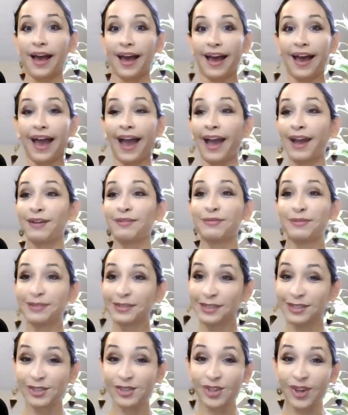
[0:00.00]
I
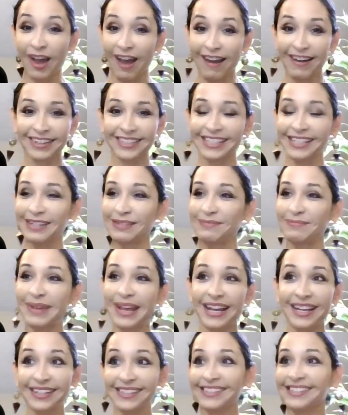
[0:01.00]
was shocked and
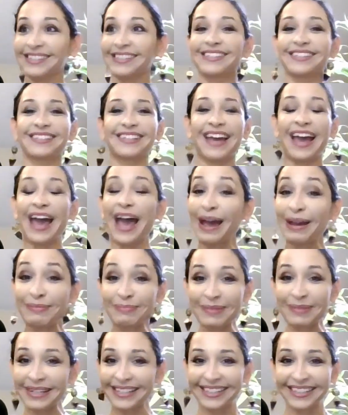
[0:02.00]
amazed and
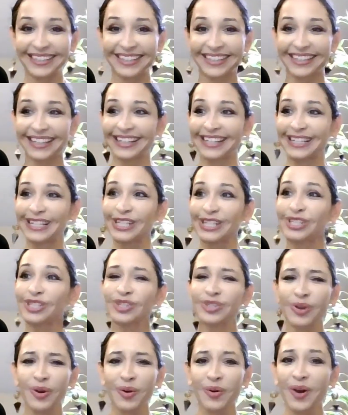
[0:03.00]
happy,
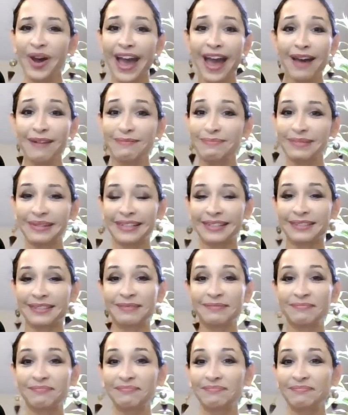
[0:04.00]
so happy.
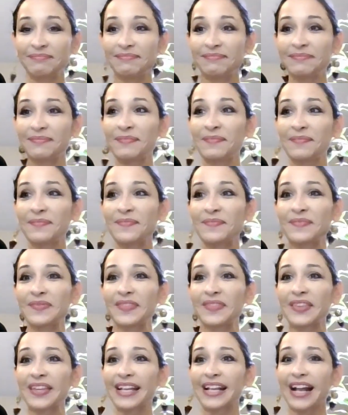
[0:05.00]

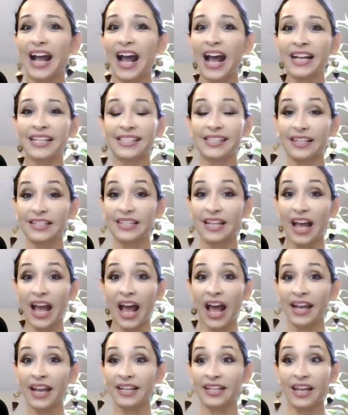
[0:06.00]
I said,
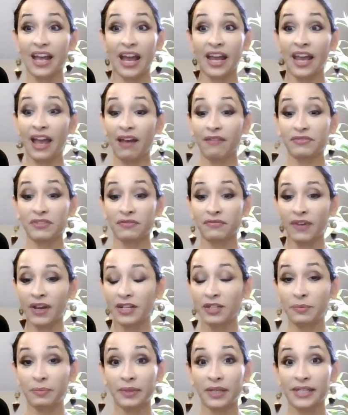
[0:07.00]
I have to find a
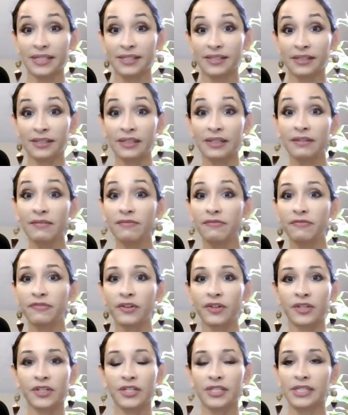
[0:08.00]
place to live
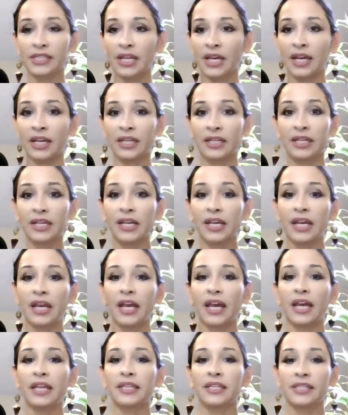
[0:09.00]
first. And
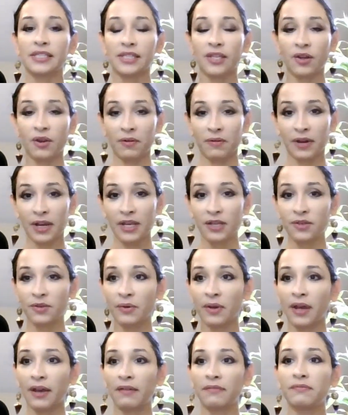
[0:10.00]
they said, all right,
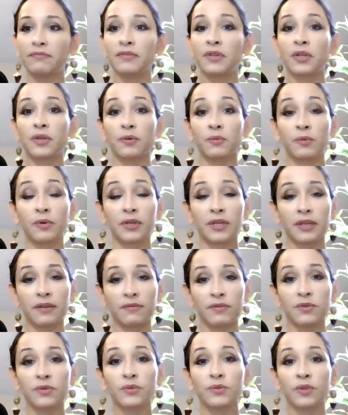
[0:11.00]
we'll give
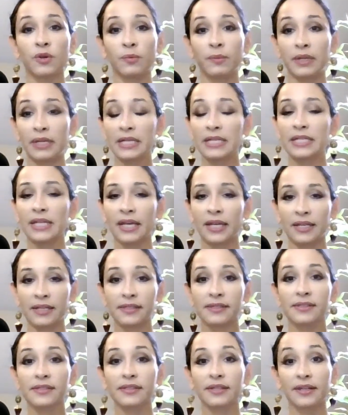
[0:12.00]
you so many
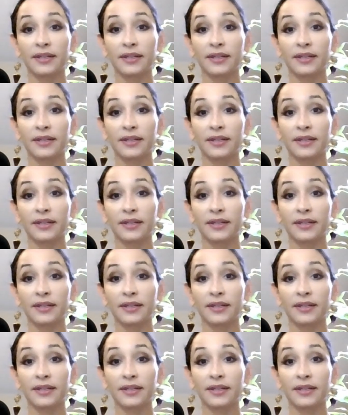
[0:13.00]
days